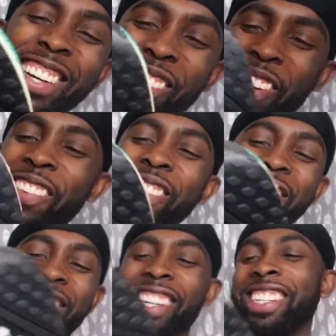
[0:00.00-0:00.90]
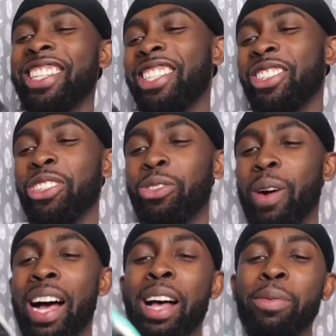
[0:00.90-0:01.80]
Women would love these shoes.
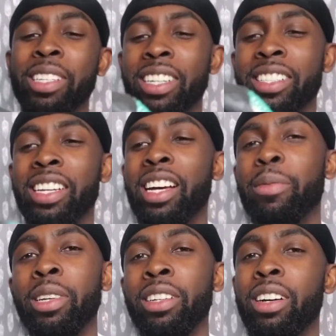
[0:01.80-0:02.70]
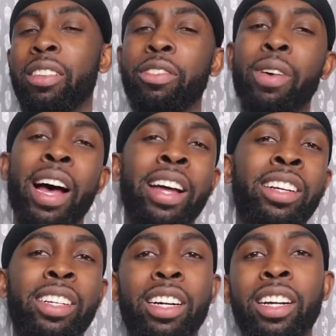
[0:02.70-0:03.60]
Why? Because they come in a variety
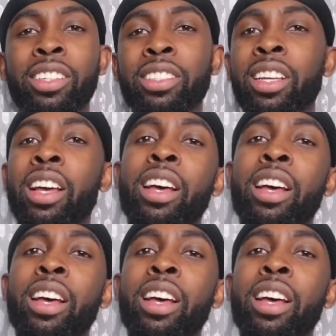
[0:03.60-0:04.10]
of colors.